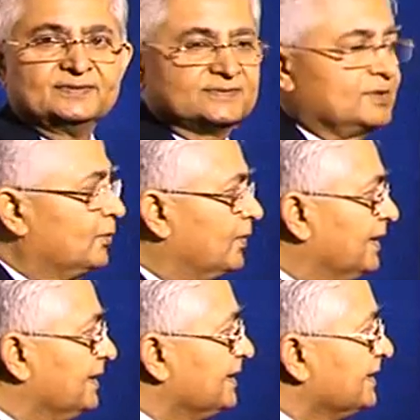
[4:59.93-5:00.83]
So,
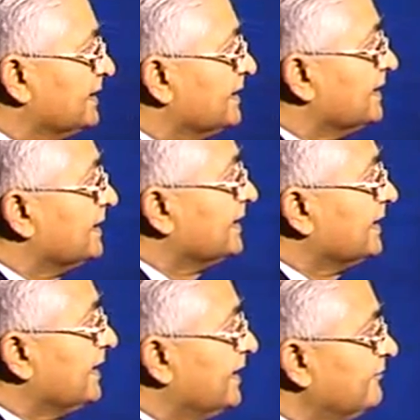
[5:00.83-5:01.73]

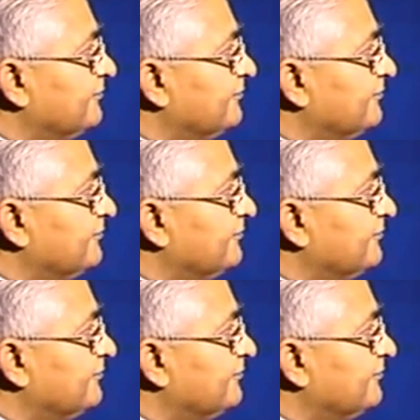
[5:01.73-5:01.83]
if